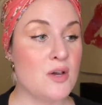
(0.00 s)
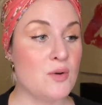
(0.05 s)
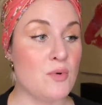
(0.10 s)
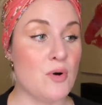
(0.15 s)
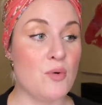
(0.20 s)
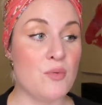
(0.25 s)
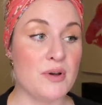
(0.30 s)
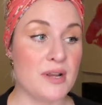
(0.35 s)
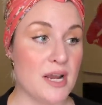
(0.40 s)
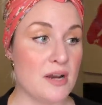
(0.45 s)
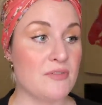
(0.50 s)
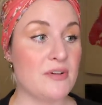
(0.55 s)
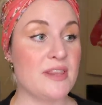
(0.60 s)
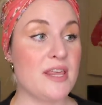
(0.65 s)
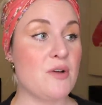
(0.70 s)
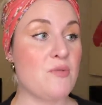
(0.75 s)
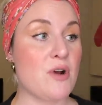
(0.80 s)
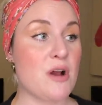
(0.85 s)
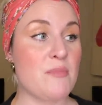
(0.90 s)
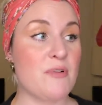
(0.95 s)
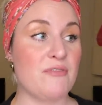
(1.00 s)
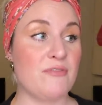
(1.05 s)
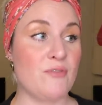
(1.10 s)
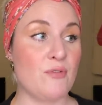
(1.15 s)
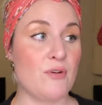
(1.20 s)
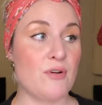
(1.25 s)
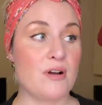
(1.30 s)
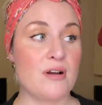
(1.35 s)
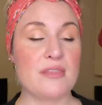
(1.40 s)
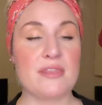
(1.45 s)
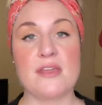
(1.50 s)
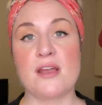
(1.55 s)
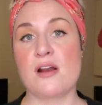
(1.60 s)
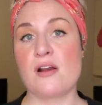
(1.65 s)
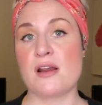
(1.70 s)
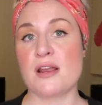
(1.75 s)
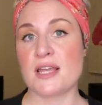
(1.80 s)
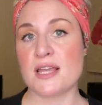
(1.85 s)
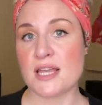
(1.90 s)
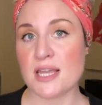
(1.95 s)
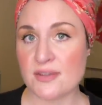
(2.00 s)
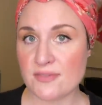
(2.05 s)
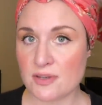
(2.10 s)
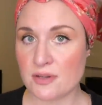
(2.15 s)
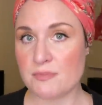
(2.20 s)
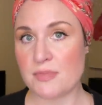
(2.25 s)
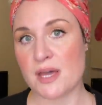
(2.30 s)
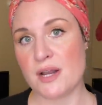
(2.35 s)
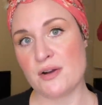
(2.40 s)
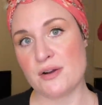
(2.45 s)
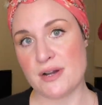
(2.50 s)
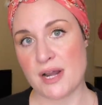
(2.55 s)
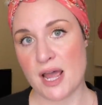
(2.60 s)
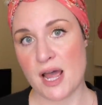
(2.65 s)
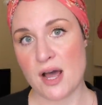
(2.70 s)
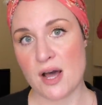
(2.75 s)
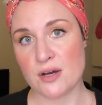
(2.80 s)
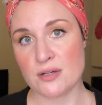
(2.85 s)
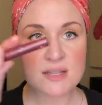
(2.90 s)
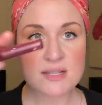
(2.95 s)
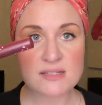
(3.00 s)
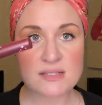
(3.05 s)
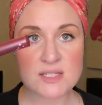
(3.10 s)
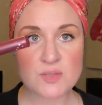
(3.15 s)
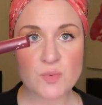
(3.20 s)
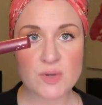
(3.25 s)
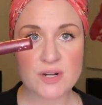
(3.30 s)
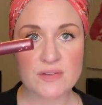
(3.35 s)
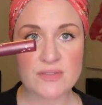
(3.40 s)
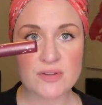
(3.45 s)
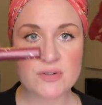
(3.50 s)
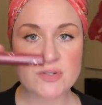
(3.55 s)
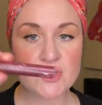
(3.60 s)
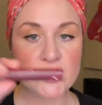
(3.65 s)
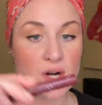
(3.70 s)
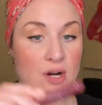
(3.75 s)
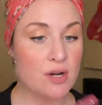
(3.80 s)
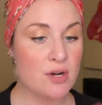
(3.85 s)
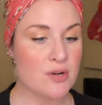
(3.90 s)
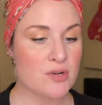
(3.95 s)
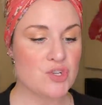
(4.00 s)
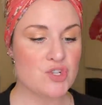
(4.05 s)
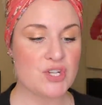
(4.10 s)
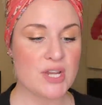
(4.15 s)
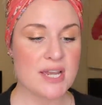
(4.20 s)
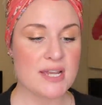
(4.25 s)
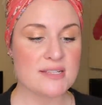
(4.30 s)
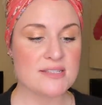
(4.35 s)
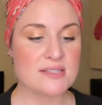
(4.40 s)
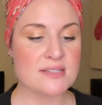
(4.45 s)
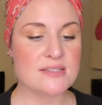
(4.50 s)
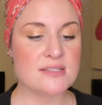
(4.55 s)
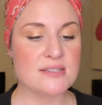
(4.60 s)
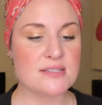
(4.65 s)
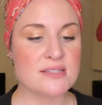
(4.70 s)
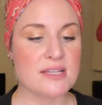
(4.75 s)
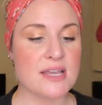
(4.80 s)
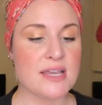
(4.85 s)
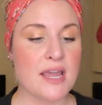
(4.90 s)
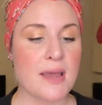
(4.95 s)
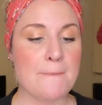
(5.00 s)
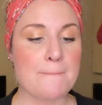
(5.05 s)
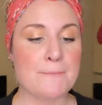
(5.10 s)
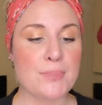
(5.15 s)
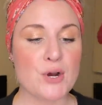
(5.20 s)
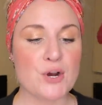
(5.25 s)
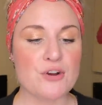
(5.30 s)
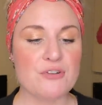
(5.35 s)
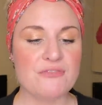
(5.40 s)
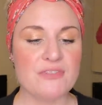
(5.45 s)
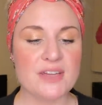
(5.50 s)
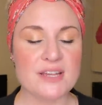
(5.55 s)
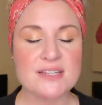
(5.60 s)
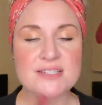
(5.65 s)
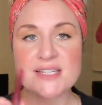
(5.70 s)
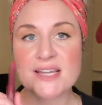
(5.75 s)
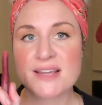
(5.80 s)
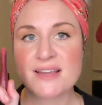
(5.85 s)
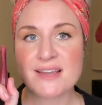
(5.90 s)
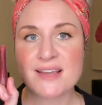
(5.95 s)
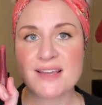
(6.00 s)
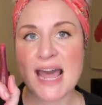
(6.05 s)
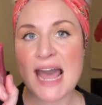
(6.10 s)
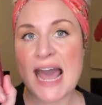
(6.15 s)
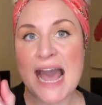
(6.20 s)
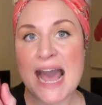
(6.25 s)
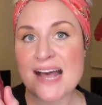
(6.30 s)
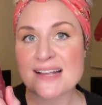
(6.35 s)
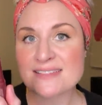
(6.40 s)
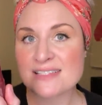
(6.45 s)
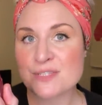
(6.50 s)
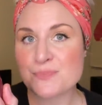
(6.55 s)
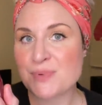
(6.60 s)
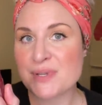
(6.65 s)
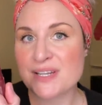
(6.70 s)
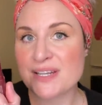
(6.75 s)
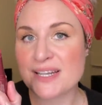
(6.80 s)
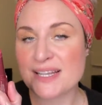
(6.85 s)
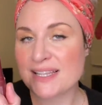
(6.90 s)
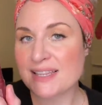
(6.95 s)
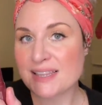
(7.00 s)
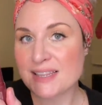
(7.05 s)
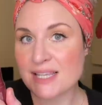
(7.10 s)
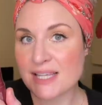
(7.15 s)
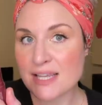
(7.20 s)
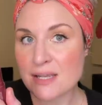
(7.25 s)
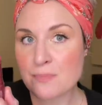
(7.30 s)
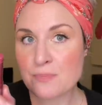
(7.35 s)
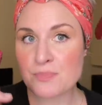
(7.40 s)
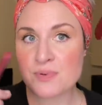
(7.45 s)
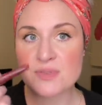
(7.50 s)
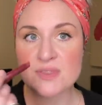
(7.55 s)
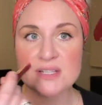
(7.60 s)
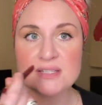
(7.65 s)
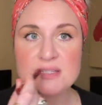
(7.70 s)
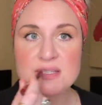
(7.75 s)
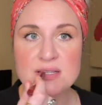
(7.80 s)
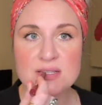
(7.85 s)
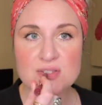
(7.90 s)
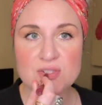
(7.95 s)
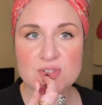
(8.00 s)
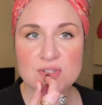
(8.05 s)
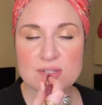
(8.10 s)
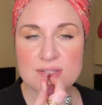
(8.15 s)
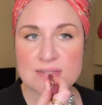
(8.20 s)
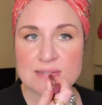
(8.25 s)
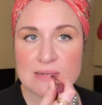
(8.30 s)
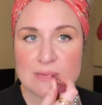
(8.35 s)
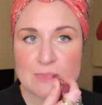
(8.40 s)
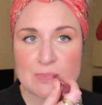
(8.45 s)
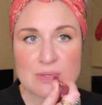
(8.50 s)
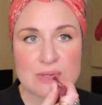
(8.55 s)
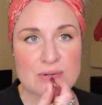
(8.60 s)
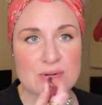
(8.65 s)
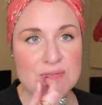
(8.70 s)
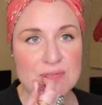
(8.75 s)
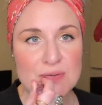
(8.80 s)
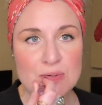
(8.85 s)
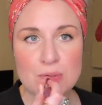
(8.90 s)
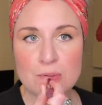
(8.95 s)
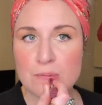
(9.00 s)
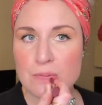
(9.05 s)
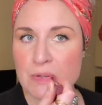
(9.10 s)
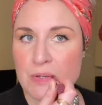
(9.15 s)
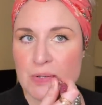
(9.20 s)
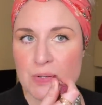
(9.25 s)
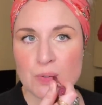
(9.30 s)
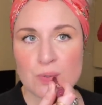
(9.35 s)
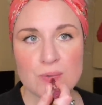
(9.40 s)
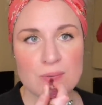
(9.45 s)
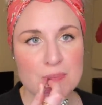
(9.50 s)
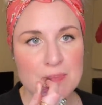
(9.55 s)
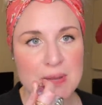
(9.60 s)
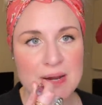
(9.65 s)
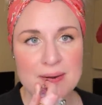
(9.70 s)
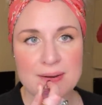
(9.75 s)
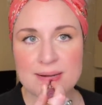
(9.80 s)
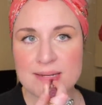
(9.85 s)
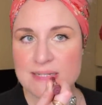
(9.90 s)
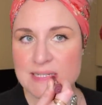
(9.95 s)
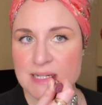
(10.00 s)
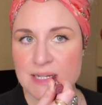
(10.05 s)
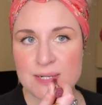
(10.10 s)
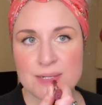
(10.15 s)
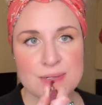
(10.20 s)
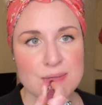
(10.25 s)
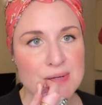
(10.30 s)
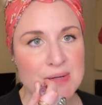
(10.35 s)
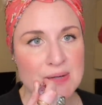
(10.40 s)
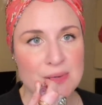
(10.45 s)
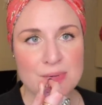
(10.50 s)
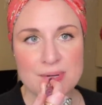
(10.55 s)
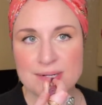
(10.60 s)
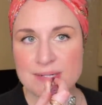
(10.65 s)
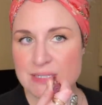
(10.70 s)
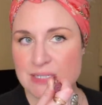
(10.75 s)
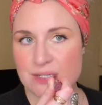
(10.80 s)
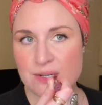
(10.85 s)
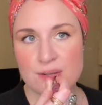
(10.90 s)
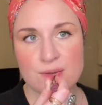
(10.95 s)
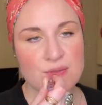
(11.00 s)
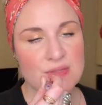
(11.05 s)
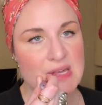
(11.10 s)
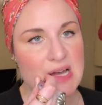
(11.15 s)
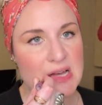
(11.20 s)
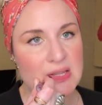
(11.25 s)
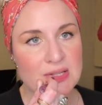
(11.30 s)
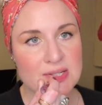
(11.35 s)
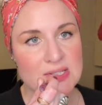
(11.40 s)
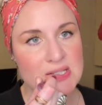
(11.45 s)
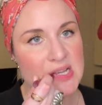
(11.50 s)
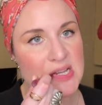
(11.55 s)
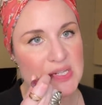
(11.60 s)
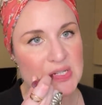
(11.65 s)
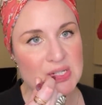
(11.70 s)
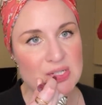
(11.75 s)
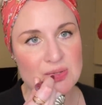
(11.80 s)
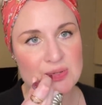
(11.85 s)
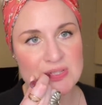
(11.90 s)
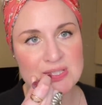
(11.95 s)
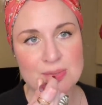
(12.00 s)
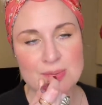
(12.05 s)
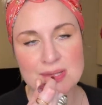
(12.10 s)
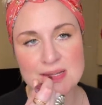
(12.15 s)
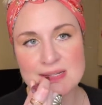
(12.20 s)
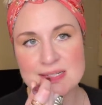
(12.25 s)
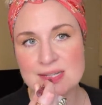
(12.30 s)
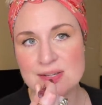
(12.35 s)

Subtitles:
Well, whatever they were before, they're even better now. This is one of their darker shades. This is like a perfect aspen lip. This is just a beautiful, cool berry tone. I want to show you what that looks like just for something